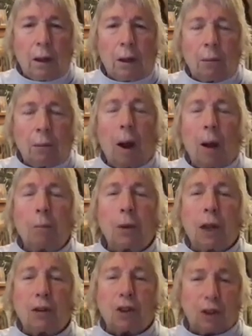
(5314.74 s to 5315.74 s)
My
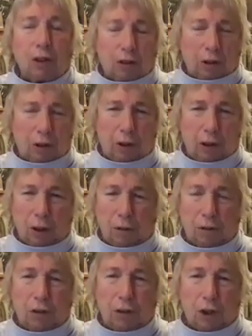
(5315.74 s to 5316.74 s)
blessings and
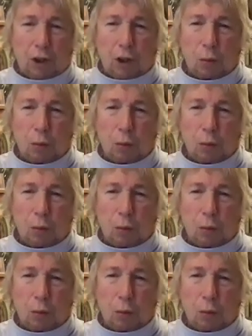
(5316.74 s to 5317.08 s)
love to you.